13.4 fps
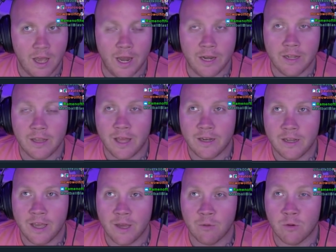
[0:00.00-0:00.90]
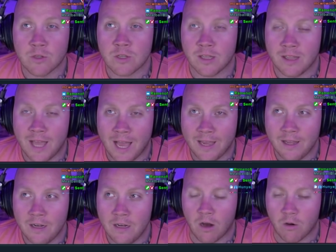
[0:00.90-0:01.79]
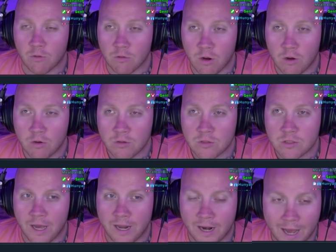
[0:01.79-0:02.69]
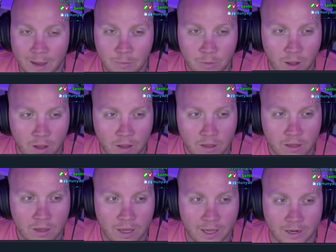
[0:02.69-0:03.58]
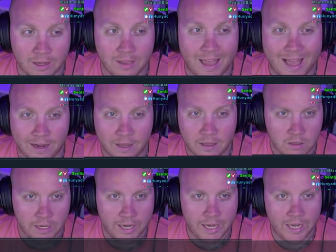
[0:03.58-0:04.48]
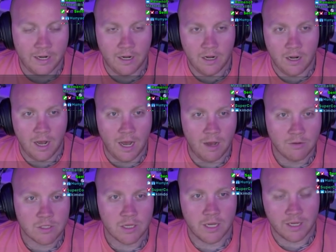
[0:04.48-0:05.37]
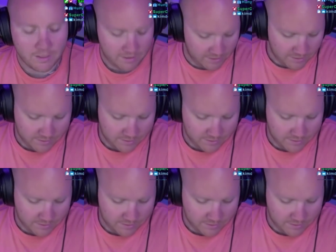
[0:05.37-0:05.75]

And then it was a lion, a rose, an eyeball, and a clock. And I was like,